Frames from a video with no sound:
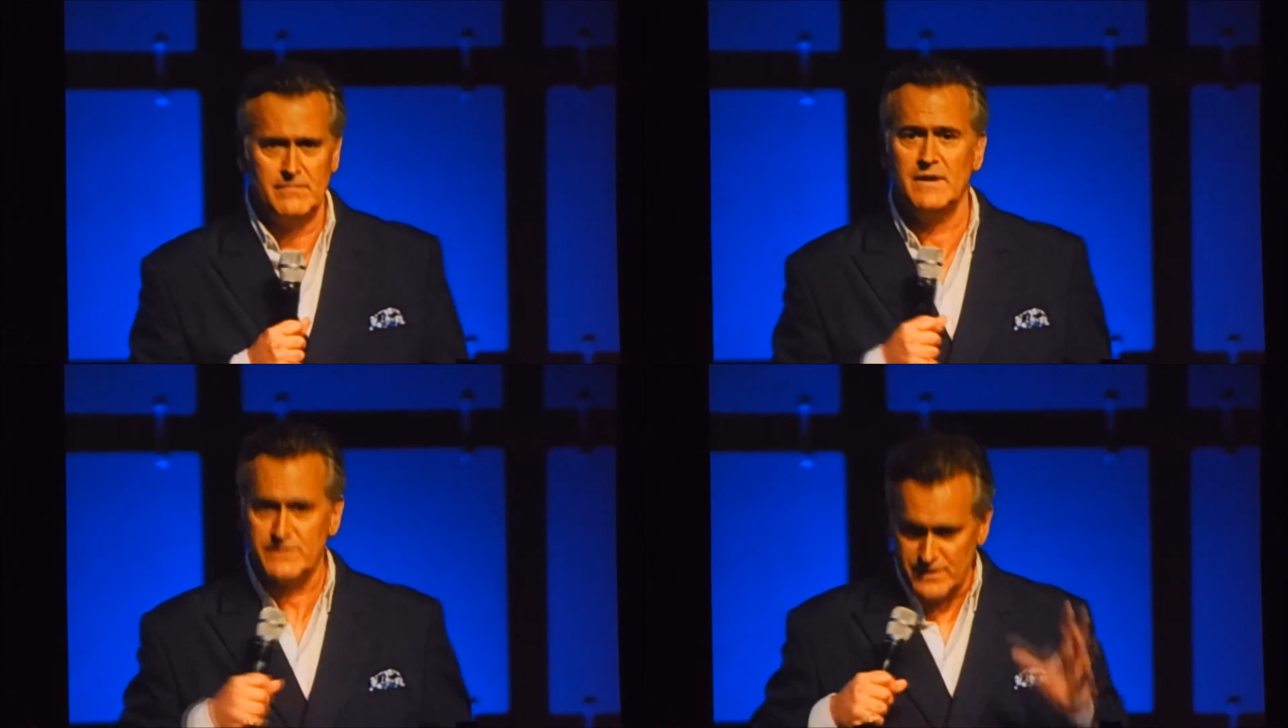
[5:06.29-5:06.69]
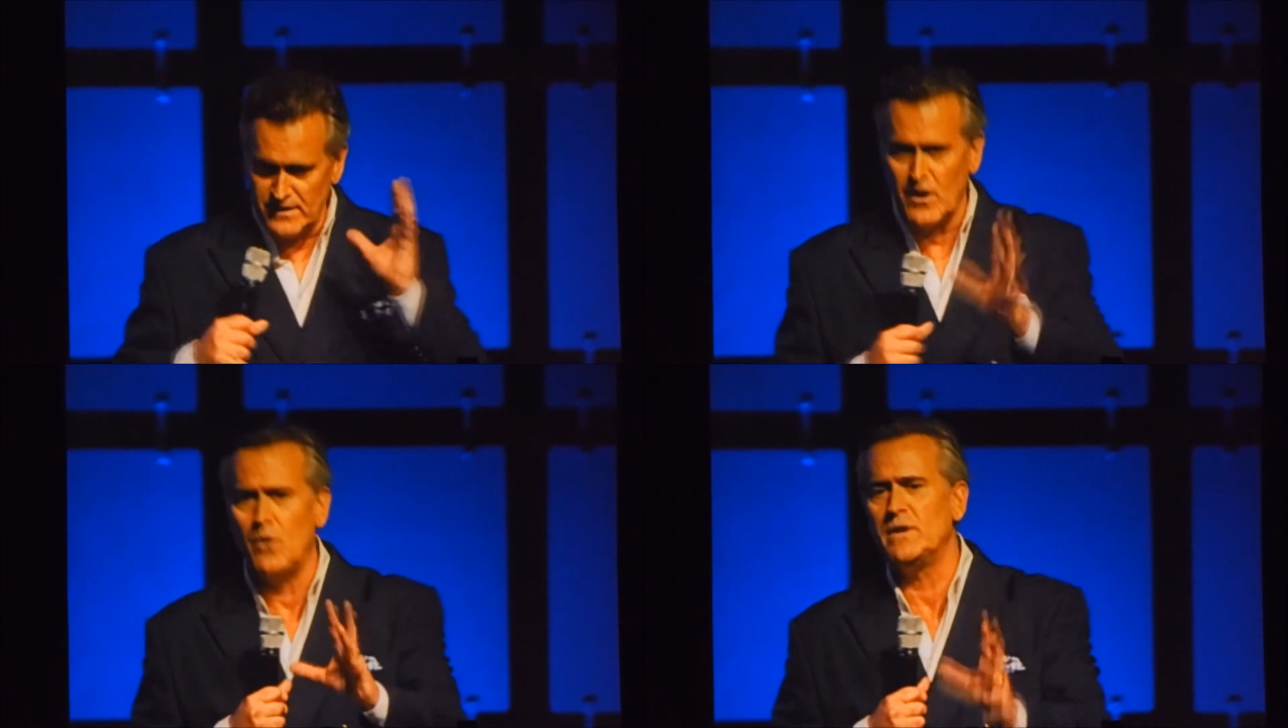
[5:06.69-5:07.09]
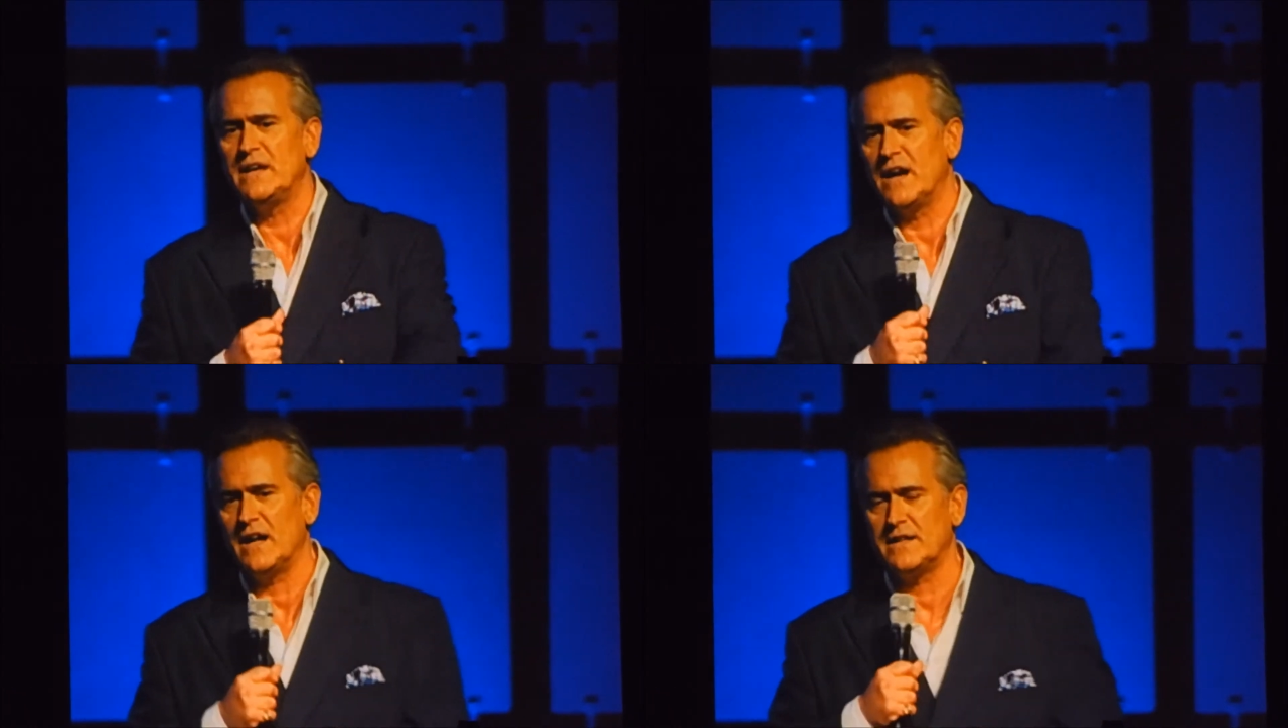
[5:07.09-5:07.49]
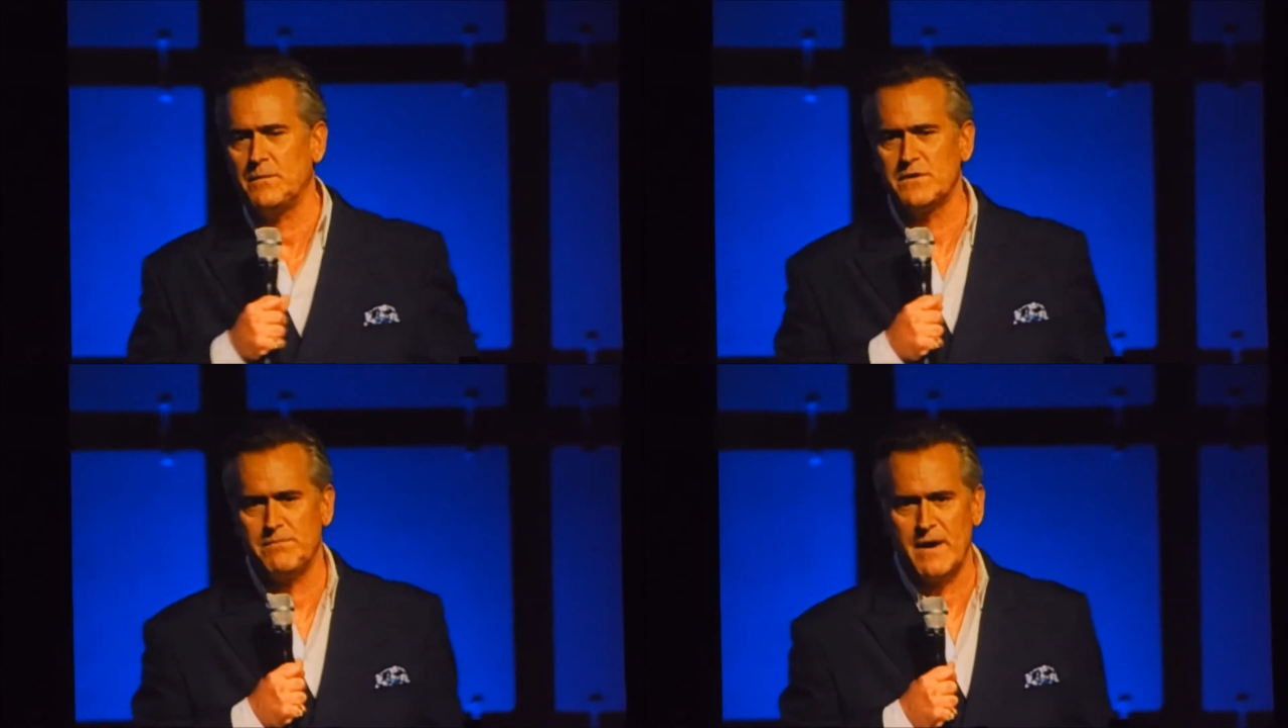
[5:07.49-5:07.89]
It's the only cut that
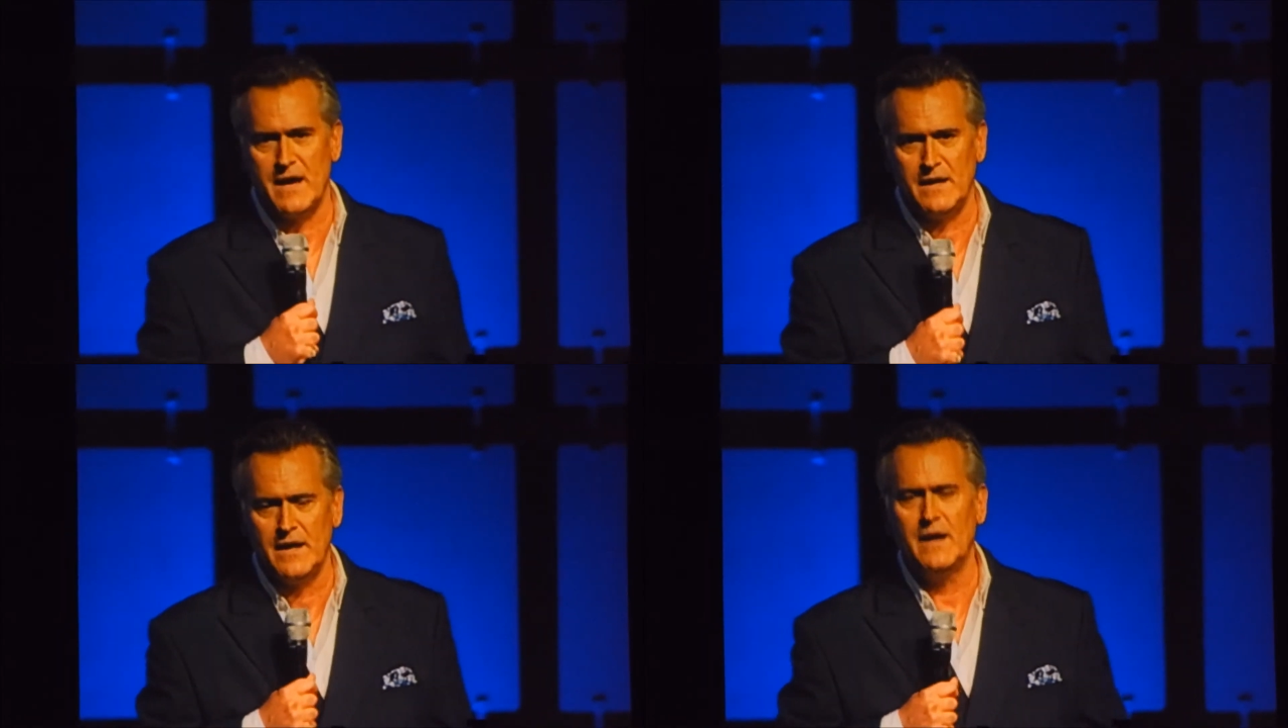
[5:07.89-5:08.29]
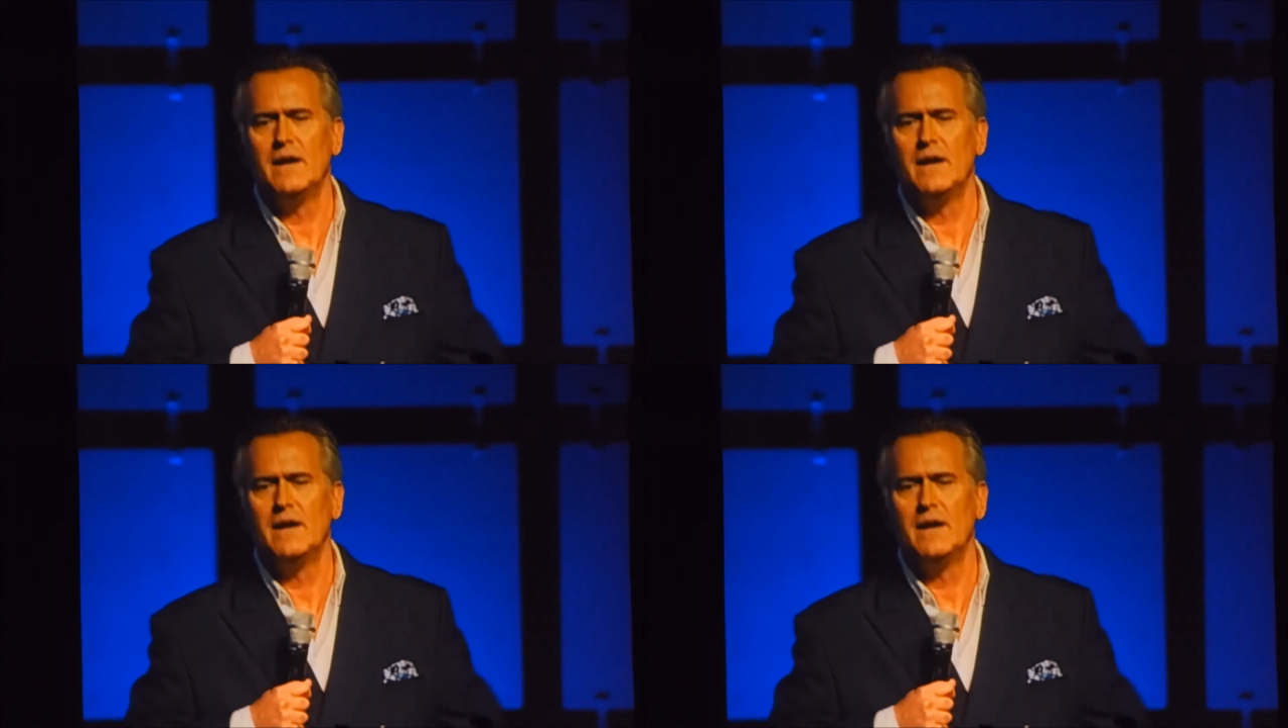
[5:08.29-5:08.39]
was made.